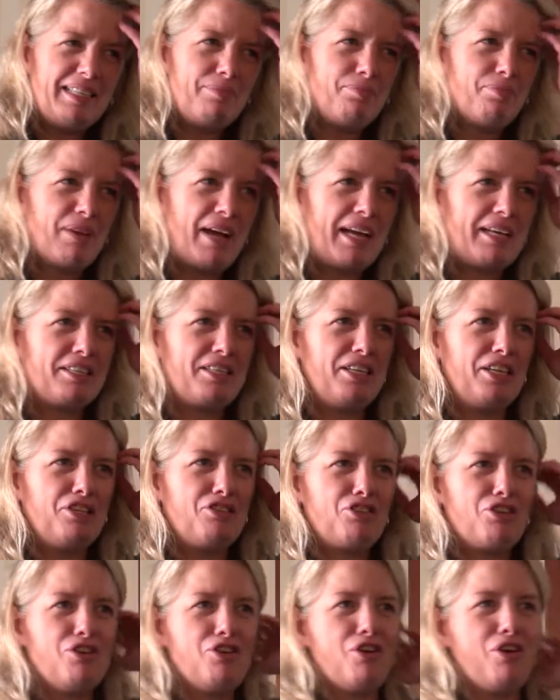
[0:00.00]
a
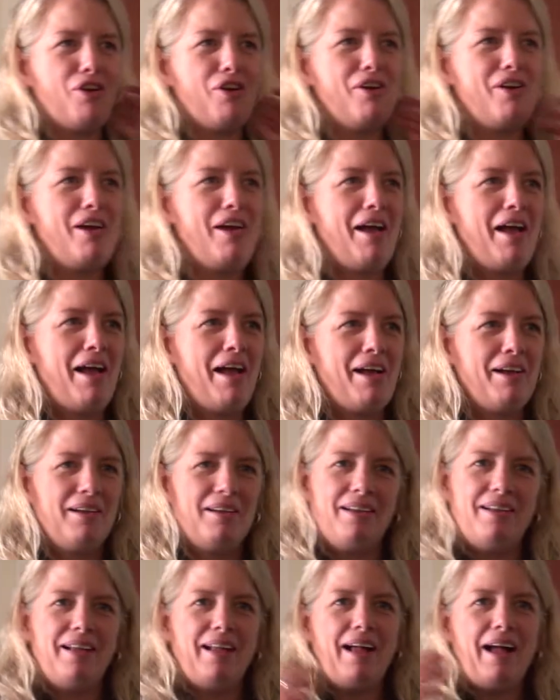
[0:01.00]
practitioner,
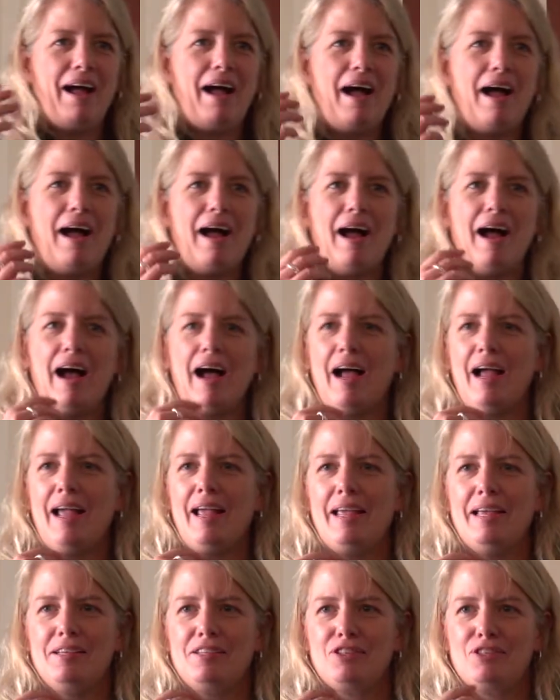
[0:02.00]

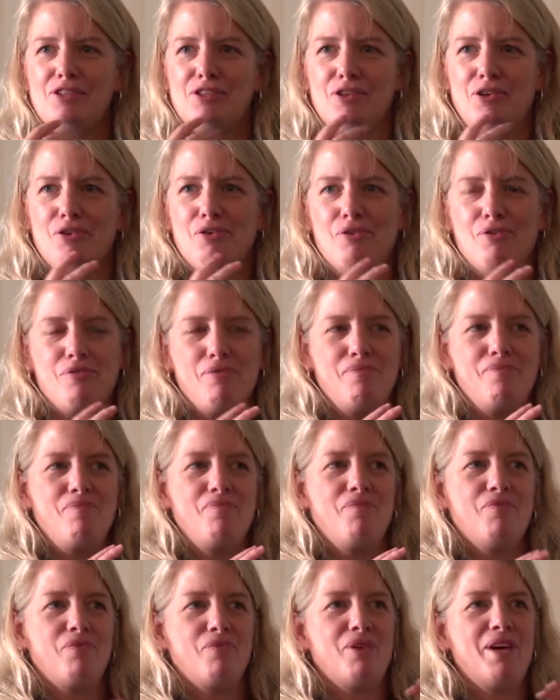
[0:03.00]
I assume
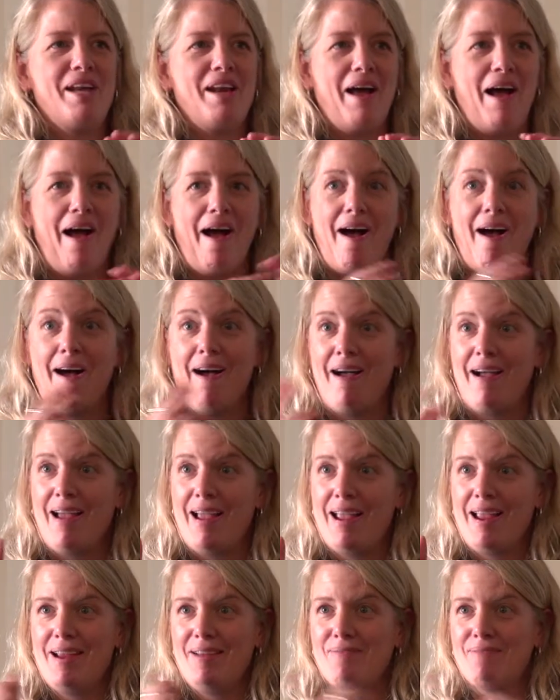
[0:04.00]
when
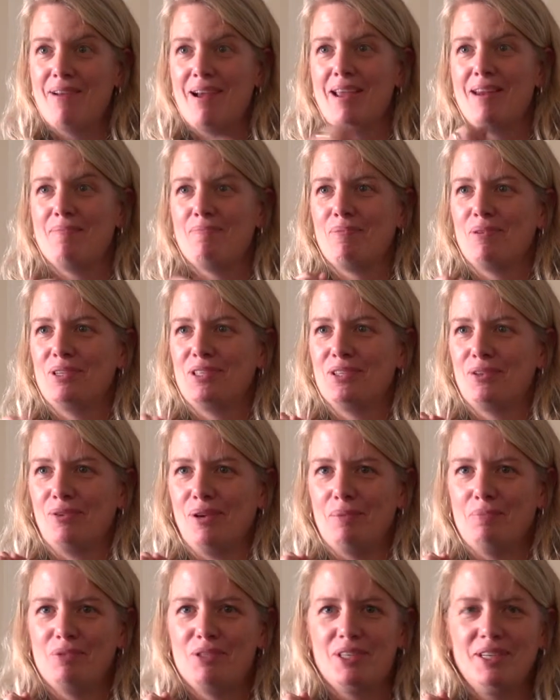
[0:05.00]
I write a
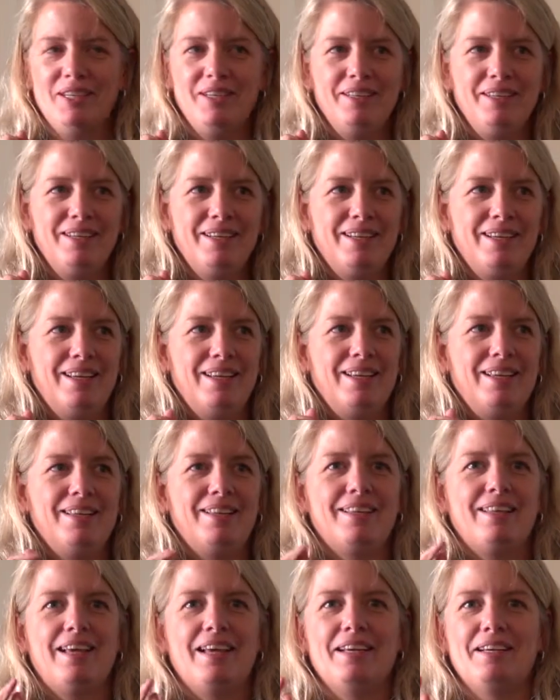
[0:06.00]
prescription
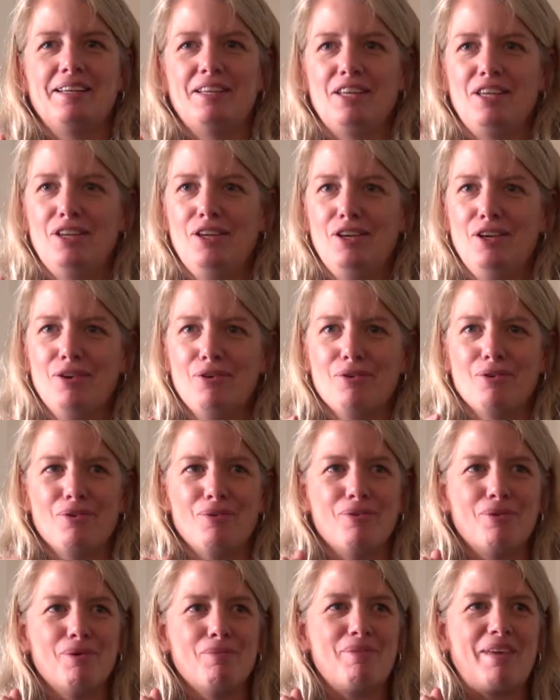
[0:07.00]
that you
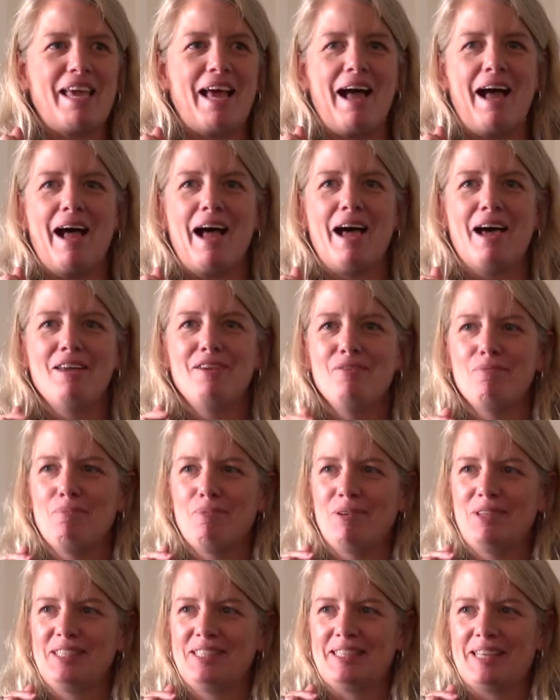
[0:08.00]
will be
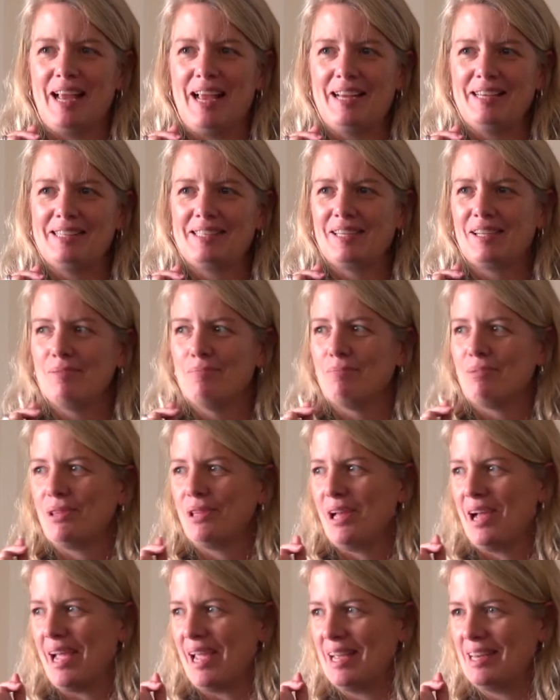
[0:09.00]
100%
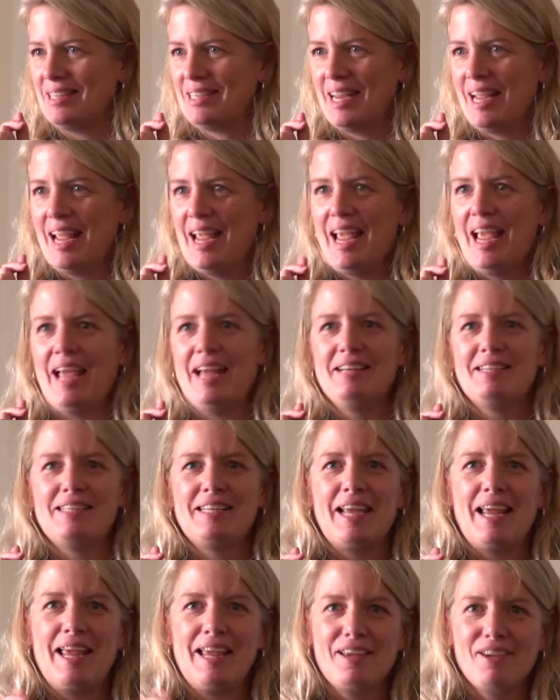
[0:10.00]
compliant and
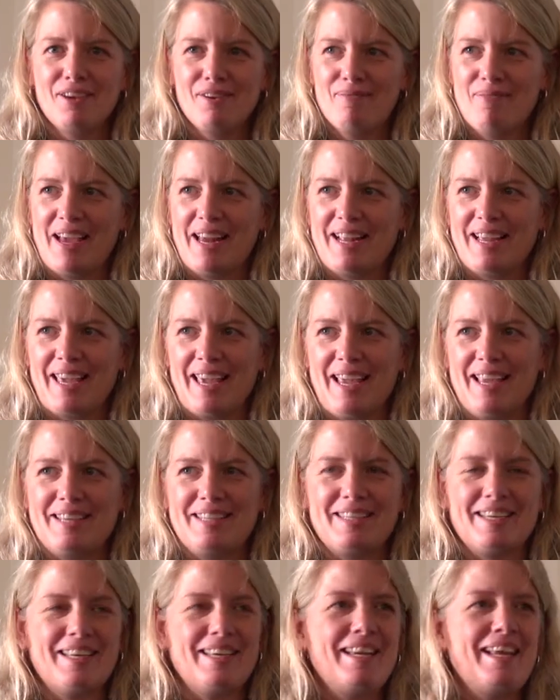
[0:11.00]
take your
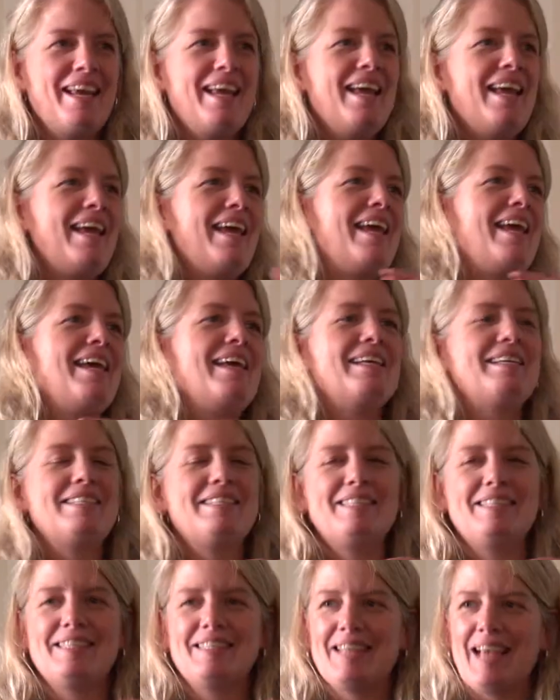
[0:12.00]
medication
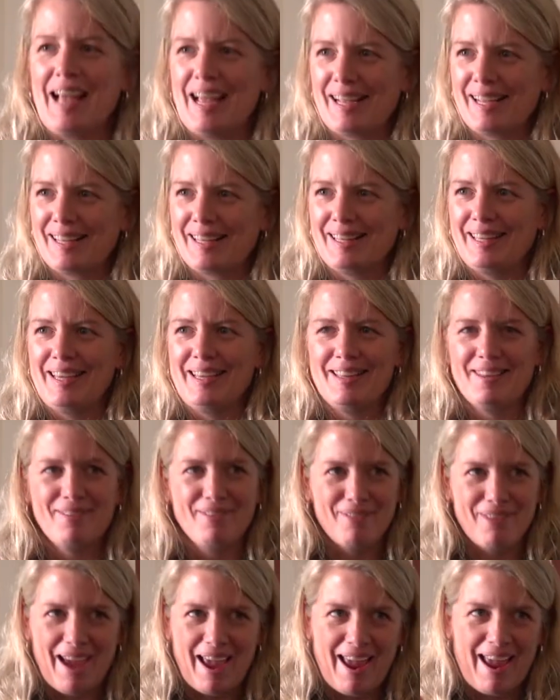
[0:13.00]
exactly the
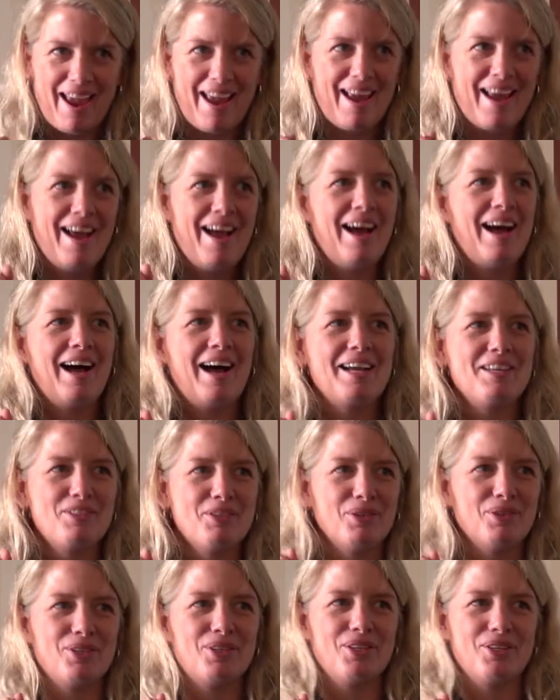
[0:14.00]
way I
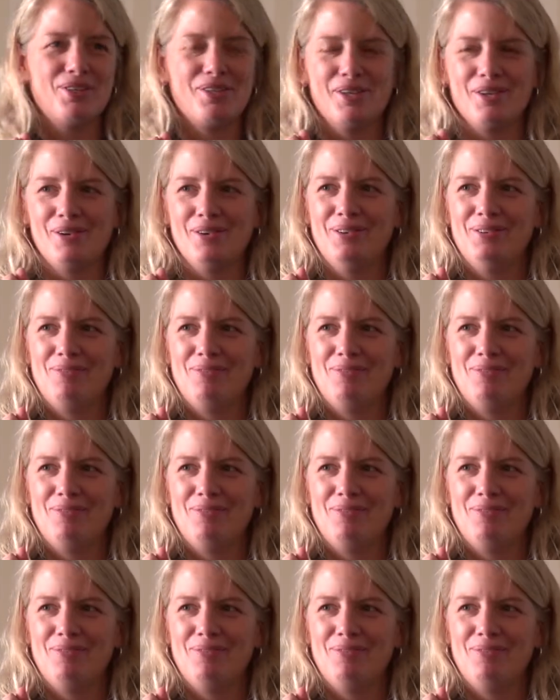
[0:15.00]
told you to.